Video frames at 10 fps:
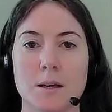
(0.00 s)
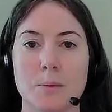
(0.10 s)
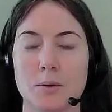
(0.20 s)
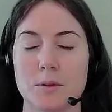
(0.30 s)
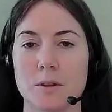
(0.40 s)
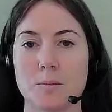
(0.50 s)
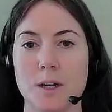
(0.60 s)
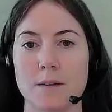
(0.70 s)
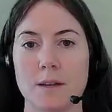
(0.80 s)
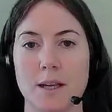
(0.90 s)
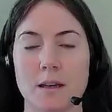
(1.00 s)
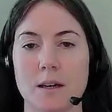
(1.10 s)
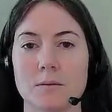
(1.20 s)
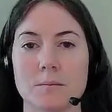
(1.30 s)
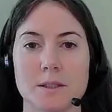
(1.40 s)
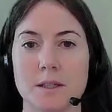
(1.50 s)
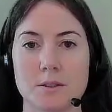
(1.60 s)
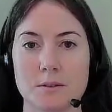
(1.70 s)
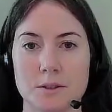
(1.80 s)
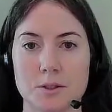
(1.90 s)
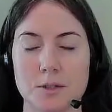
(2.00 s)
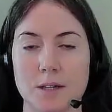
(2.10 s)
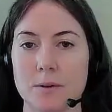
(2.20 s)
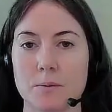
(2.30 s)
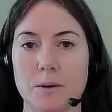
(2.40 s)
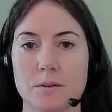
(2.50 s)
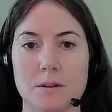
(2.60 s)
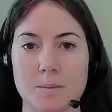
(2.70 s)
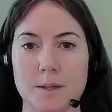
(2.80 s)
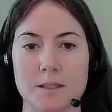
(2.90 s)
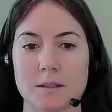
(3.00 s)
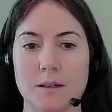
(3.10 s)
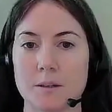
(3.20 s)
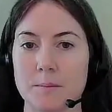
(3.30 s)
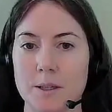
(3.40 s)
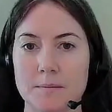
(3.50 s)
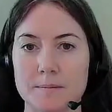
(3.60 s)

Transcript: both in the private and government sector, is driving growth in the space economy.